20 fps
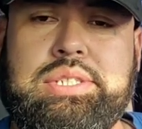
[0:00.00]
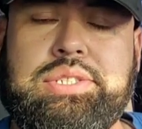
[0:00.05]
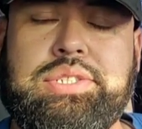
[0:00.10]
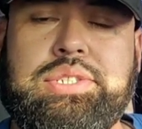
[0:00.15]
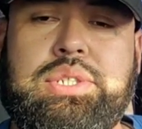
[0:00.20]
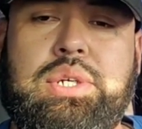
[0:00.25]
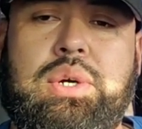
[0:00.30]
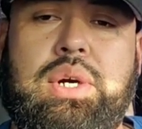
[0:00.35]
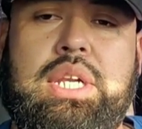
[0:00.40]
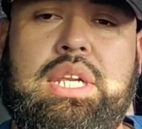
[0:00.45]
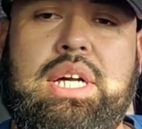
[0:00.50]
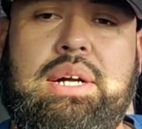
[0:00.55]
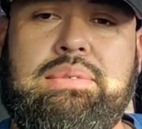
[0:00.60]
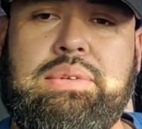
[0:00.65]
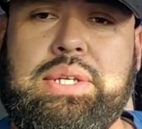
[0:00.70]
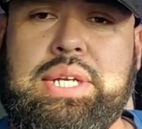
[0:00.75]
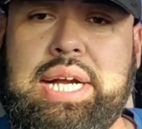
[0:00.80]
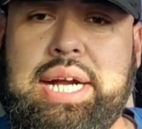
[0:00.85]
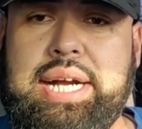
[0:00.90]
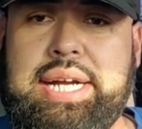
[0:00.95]
so i
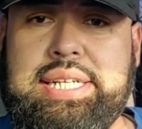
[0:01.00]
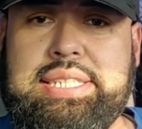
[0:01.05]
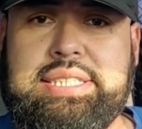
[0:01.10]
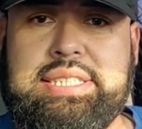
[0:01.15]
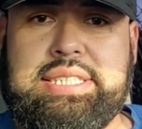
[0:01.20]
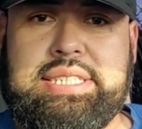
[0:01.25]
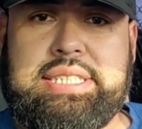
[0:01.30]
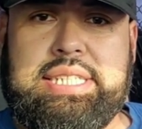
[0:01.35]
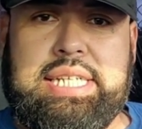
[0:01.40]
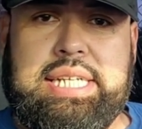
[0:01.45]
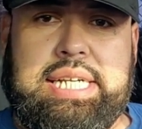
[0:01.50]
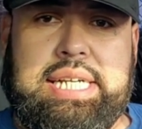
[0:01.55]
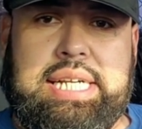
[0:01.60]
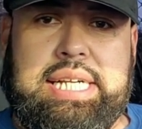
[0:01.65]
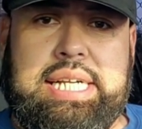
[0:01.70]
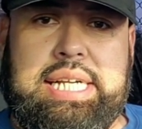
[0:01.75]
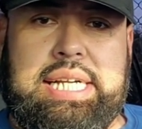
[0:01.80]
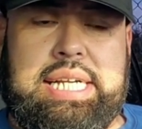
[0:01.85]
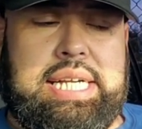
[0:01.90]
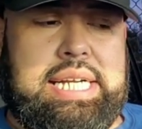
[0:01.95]
love you guys
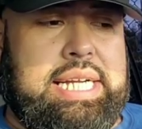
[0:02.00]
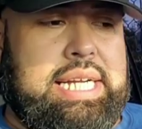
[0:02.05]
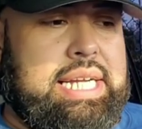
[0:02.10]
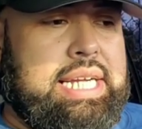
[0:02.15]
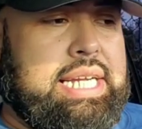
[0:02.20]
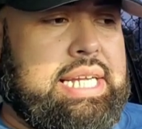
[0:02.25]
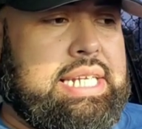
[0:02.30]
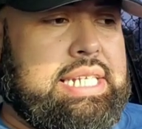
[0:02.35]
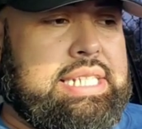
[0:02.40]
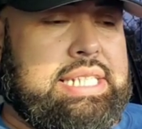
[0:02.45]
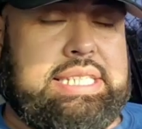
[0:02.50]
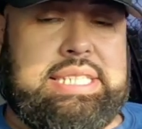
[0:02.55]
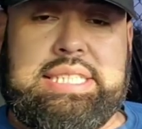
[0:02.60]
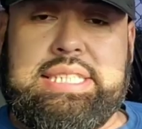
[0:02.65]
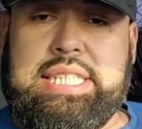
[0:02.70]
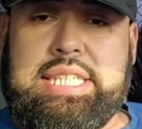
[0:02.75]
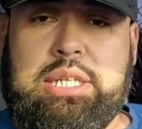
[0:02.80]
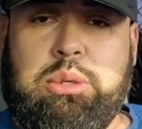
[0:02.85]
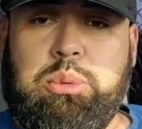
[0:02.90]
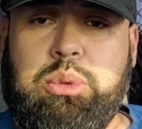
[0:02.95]
and
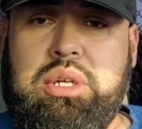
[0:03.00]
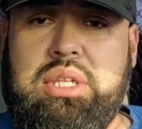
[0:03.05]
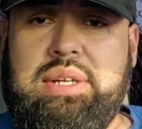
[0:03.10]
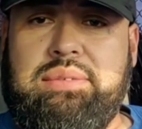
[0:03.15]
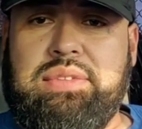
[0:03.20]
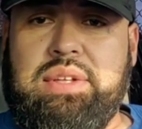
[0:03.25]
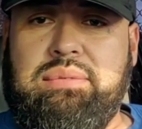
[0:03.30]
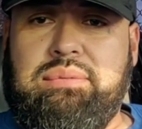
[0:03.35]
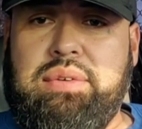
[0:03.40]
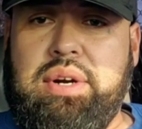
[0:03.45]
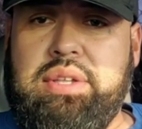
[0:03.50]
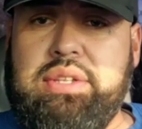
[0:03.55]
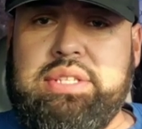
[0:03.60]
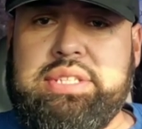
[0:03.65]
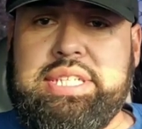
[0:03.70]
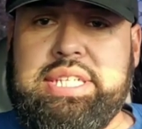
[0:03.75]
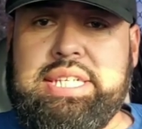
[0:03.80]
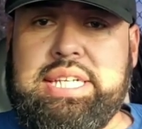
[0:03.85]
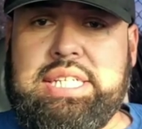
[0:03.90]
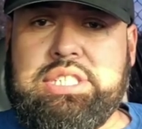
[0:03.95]
it's not the will of the
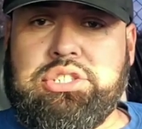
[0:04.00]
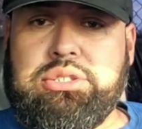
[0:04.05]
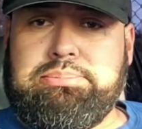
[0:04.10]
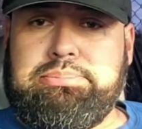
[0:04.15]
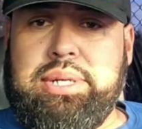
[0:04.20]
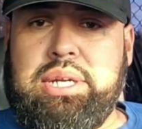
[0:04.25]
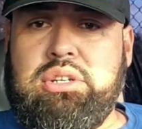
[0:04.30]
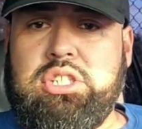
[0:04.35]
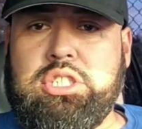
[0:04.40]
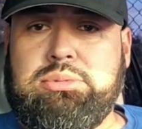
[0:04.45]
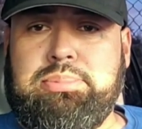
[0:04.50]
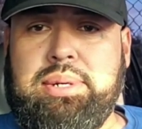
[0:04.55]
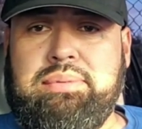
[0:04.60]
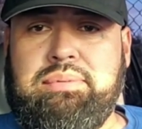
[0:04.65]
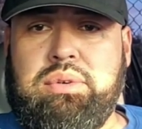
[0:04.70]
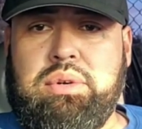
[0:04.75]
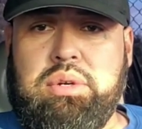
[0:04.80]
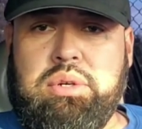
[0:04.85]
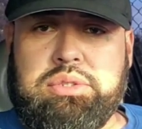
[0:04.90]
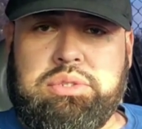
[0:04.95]
Father that none should perish,
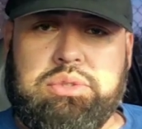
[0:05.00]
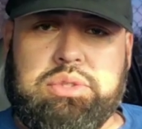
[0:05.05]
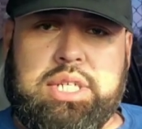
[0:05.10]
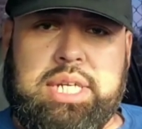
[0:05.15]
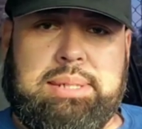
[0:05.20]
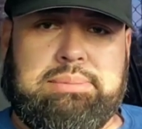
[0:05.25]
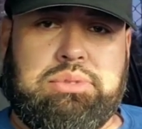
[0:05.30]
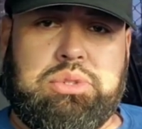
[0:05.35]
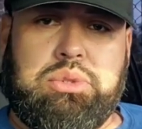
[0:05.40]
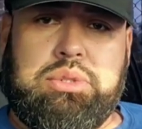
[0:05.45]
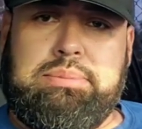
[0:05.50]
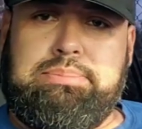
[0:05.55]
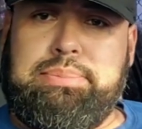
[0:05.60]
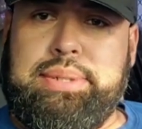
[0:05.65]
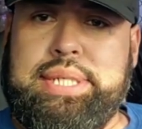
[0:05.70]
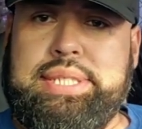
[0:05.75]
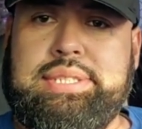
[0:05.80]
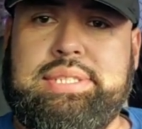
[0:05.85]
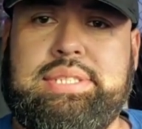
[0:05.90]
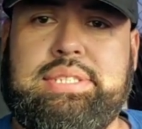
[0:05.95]
but for all to come to
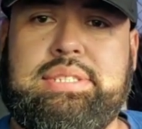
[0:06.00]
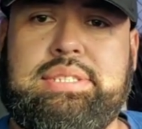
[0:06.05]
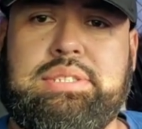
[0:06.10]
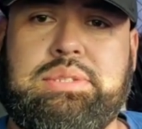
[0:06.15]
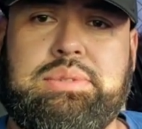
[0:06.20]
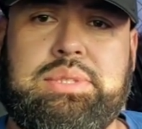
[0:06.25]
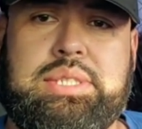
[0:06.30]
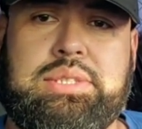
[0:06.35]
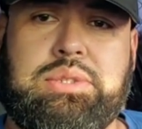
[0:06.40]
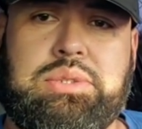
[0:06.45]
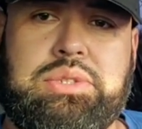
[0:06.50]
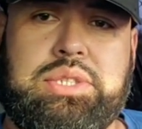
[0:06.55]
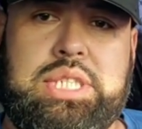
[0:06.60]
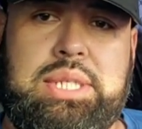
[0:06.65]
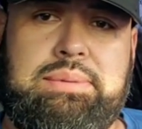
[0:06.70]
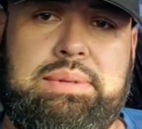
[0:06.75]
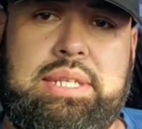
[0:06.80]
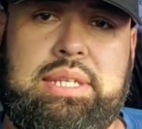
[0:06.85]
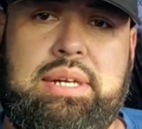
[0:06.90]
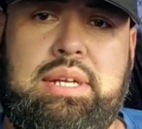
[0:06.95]
repentance, to the true
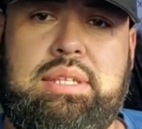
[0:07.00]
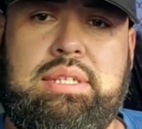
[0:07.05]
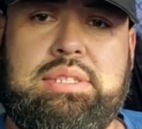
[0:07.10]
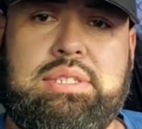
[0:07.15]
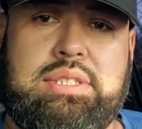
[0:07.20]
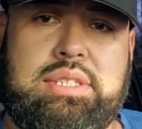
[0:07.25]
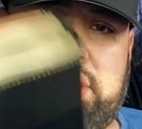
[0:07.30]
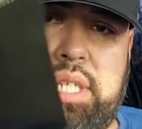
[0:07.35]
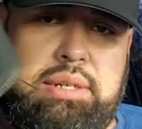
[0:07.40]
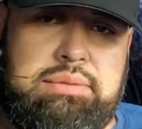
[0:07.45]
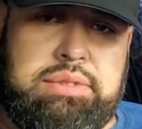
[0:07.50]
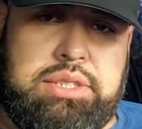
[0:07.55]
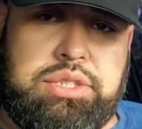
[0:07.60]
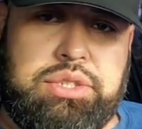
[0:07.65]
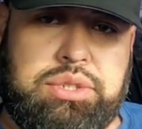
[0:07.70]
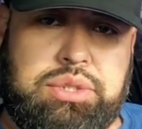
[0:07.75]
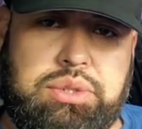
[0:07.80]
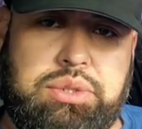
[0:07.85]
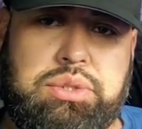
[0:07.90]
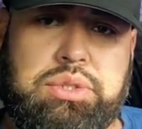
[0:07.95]
saving knowledge of the
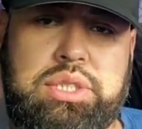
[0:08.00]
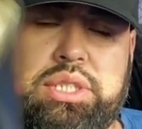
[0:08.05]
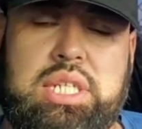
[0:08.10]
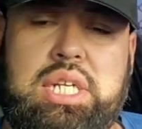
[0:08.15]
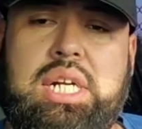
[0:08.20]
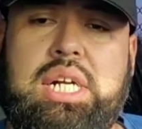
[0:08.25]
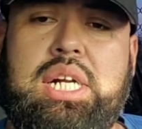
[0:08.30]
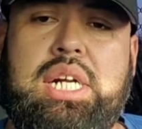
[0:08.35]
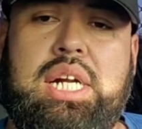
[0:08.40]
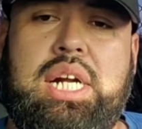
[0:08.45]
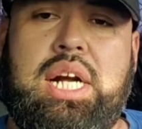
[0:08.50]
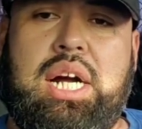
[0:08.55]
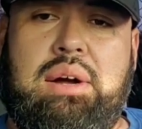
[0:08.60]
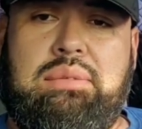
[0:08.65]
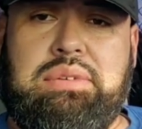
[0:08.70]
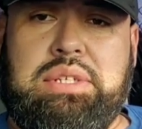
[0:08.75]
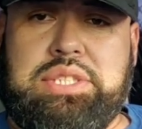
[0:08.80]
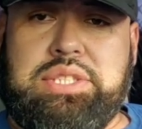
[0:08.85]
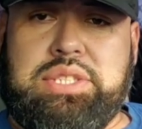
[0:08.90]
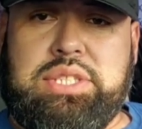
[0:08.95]
truth
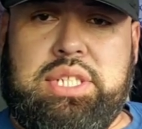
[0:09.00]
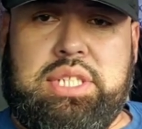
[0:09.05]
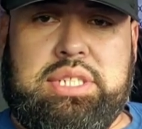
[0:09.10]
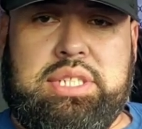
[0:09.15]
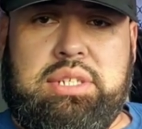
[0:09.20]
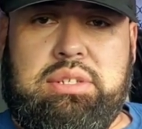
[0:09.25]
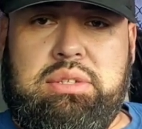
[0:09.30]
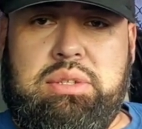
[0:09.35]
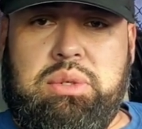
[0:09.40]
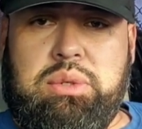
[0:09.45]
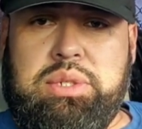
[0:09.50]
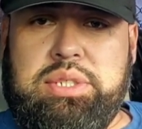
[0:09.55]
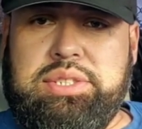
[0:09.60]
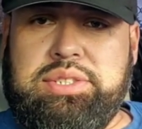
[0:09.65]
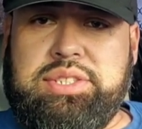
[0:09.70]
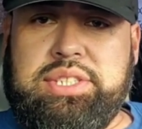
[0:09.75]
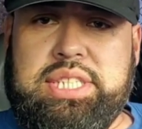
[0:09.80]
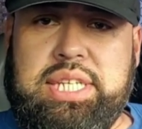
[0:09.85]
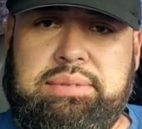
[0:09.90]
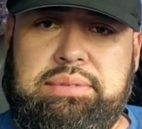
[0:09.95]
of his Son, our Lord
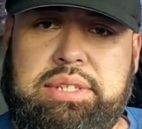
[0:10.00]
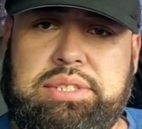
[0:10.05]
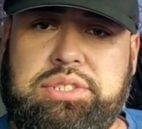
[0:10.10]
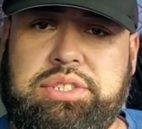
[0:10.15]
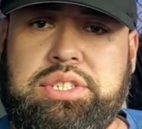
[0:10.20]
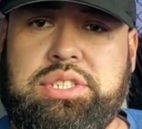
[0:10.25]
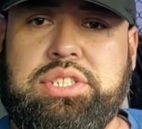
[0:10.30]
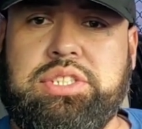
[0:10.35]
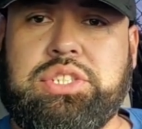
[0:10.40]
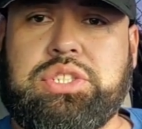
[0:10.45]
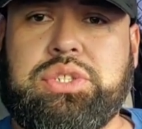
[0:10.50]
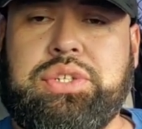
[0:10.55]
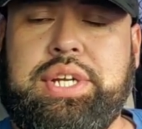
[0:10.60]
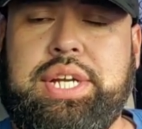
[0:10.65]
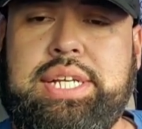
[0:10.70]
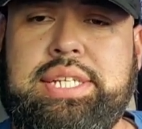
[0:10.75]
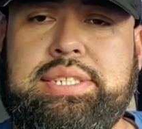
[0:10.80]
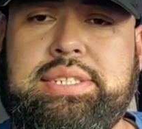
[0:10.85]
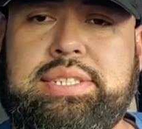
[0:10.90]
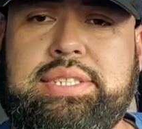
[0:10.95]
and Savior, Jesus
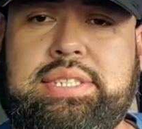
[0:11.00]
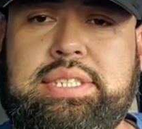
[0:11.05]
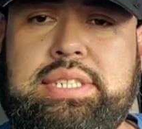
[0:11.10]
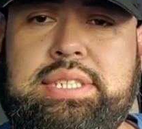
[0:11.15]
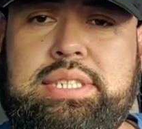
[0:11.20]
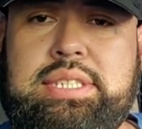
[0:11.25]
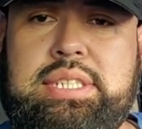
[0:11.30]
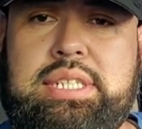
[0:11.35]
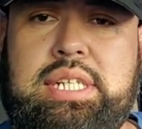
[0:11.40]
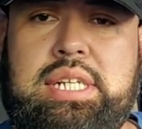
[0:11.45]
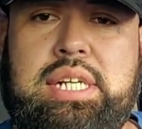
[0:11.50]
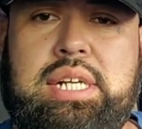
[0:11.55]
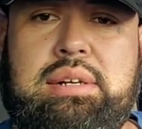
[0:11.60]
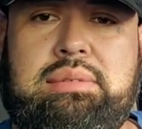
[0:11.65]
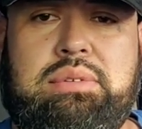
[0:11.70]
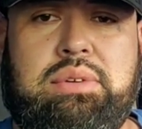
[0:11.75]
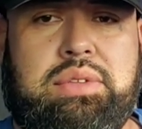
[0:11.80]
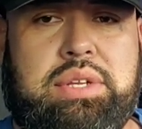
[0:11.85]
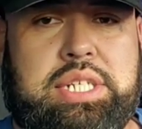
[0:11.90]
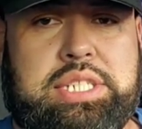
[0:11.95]
Christ.
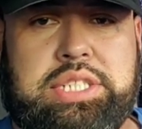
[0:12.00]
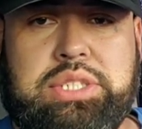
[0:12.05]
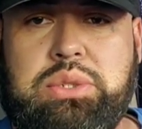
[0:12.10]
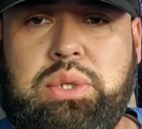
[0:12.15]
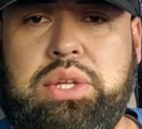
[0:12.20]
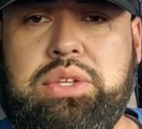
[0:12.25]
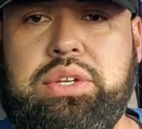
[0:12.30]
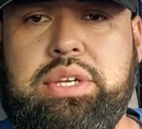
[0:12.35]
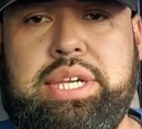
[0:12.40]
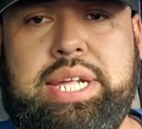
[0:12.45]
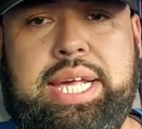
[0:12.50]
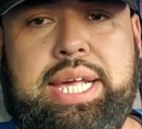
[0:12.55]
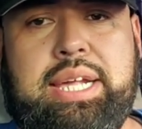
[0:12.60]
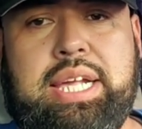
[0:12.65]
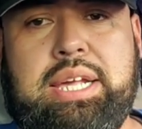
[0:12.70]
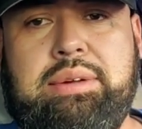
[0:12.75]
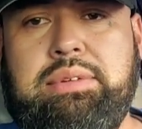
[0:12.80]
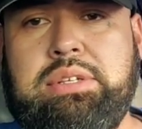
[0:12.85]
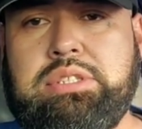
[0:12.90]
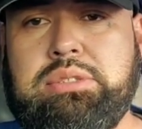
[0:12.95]
For there is no other
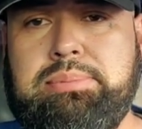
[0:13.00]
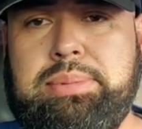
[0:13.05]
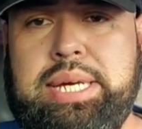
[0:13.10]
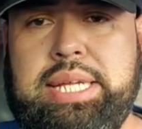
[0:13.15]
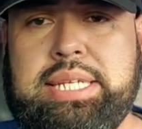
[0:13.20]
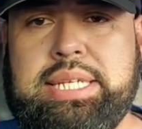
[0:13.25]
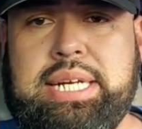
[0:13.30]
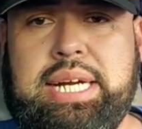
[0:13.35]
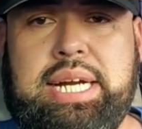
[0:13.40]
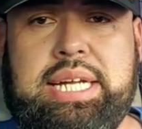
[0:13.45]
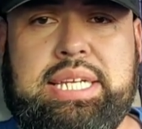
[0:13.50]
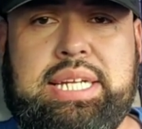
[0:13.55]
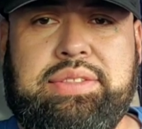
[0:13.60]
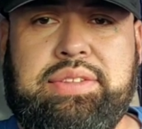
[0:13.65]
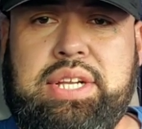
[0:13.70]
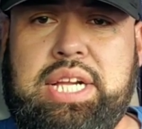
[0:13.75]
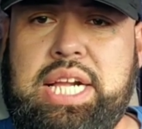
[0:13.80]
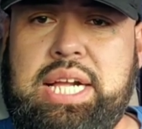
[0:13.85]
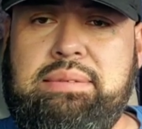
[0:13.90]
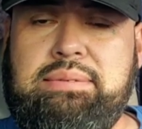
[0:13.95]
name given to mankind
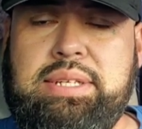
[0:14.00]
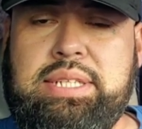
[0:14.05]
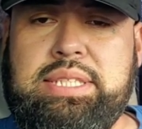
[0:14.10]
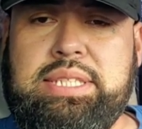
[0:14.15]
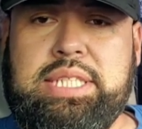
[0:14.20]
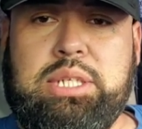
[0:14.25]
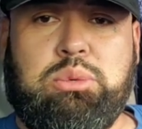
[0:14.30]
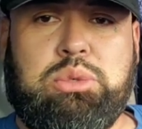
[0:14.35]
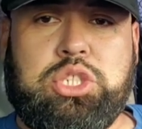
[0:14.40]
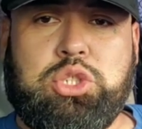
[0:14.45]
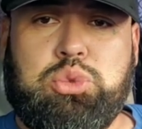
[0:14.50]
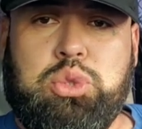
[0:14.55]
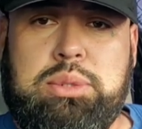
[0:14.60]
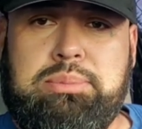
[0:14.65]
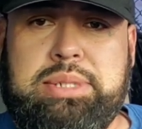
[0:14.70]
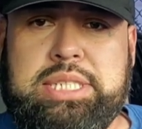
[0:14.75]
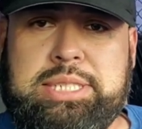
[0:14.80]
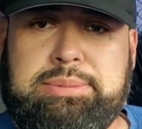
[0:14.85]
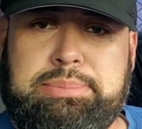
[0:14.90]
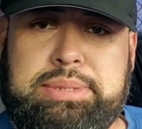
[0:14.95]
under heaven in which
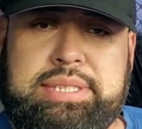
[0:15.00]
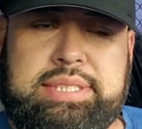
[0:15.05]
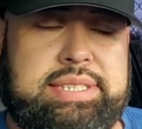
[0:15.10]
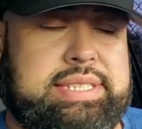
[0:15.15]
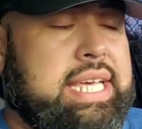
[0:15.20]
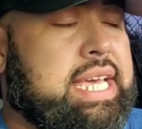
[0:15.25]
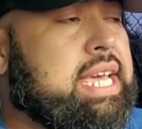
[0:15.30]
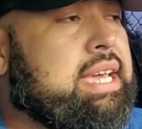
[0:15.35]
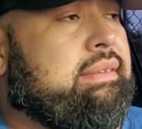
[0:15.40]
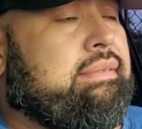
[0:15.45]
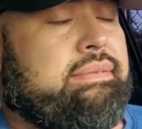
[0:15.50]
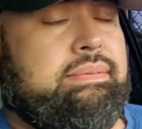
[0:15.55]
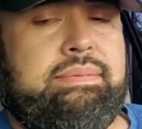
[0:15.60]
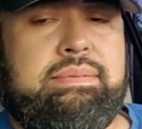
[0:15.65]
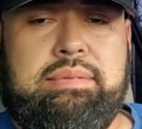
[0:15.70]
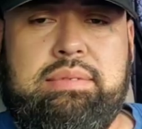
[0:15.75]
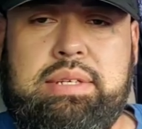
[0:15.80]
we must be saved.